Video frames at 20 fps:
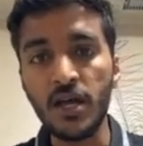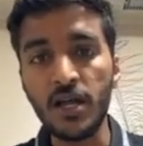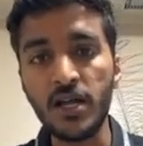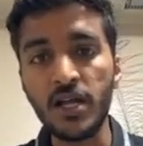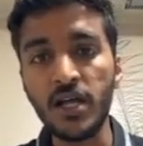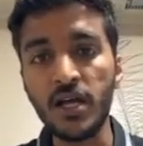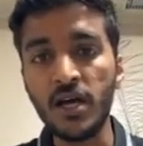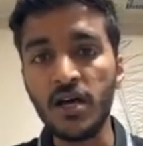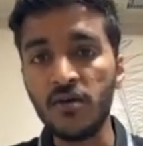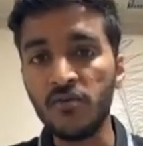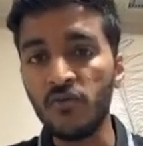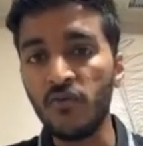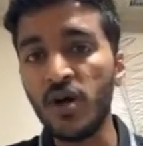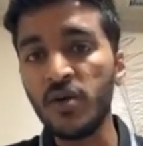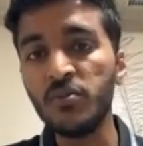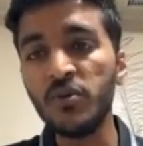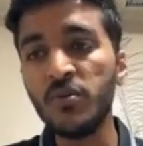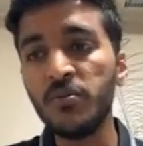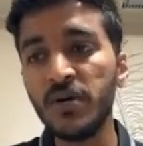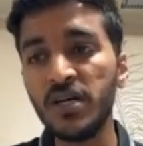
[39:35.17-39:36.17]
and
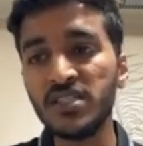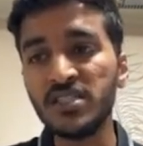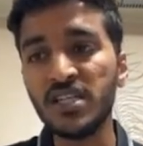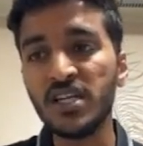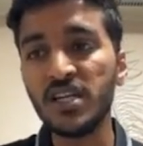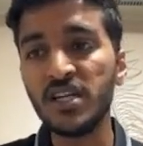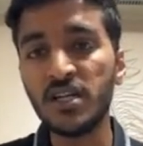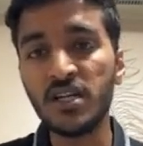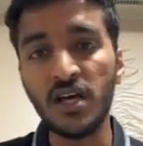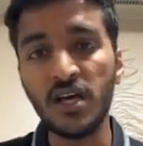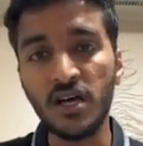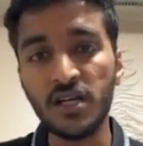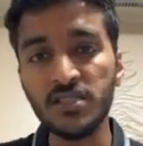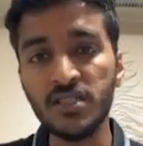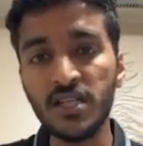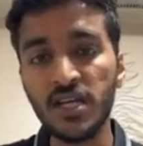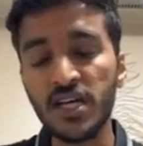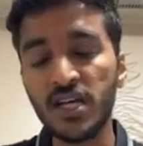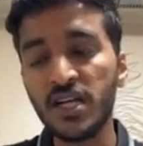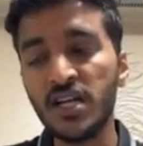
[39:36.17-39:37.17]
one more person
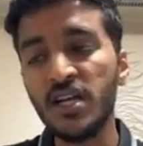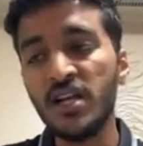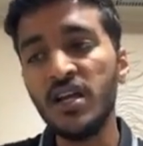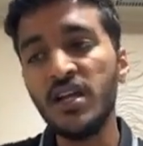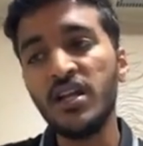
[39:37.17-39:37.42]
is there.